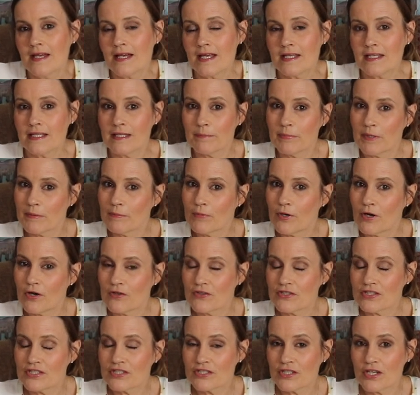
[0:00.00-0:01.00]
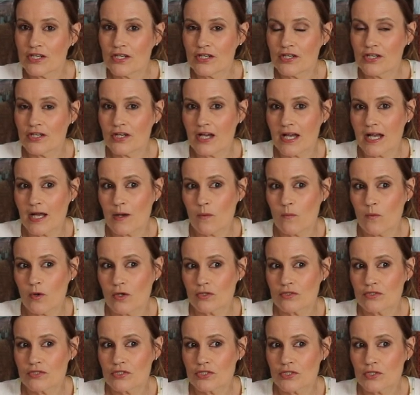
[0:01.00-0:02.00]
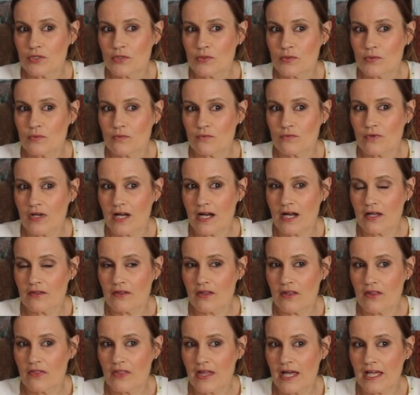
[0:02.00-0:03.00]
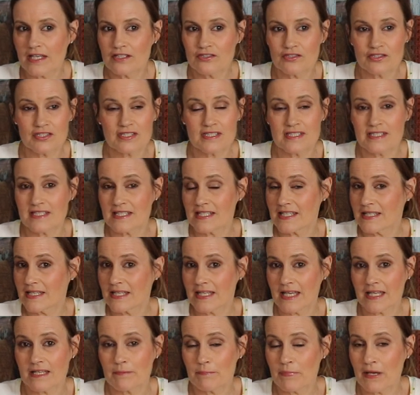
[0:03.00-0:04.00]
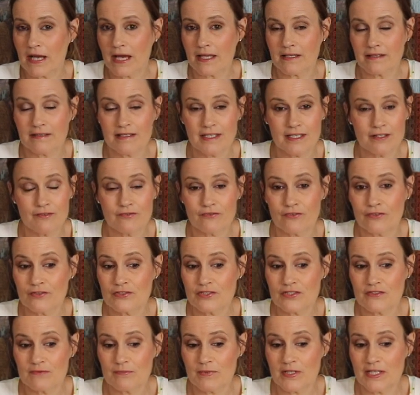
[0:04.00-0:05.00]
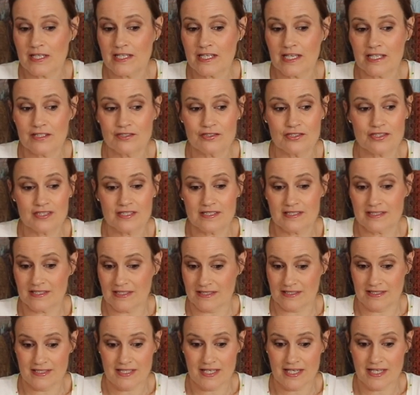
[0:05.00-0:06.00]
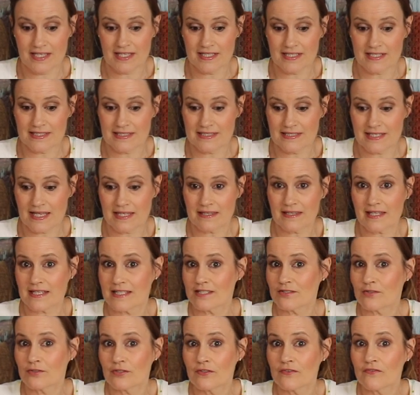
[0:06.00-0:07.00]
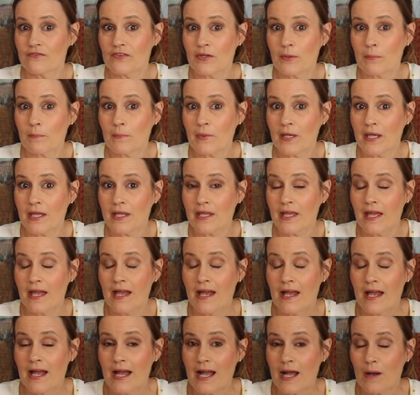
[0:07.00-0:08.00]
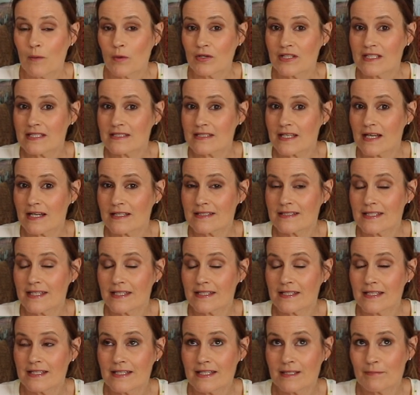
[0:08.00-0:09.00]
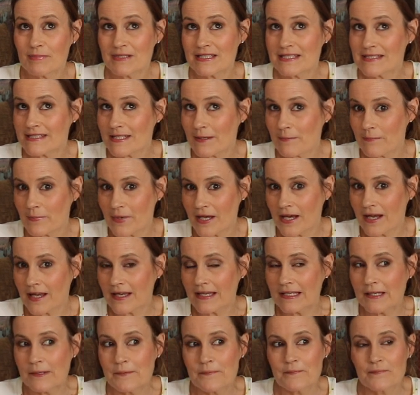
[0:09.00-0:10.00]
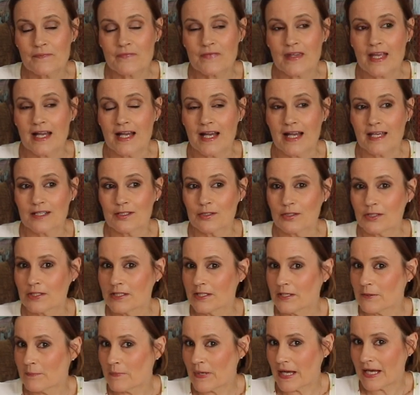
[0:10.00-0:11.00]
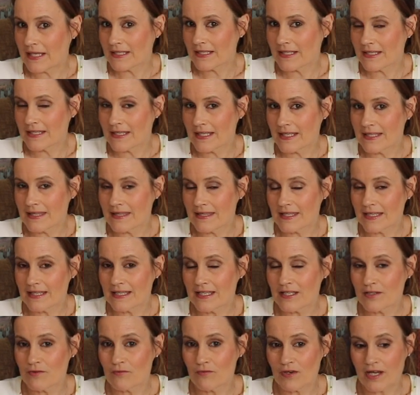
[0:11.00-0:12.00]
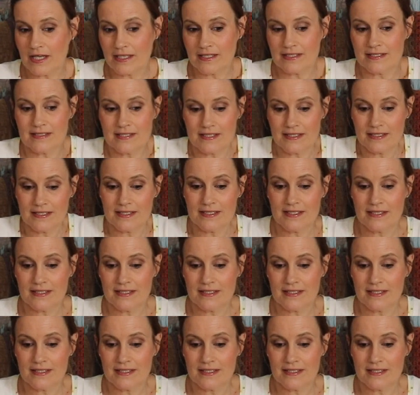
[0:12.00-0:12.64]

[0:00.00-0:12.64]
a little bit more this year. I want to, rather than just get a pattern in front of me and just take it as set that it's going to fit me, I want to start taking a little bit step back and looking at a pattern and thinking, right,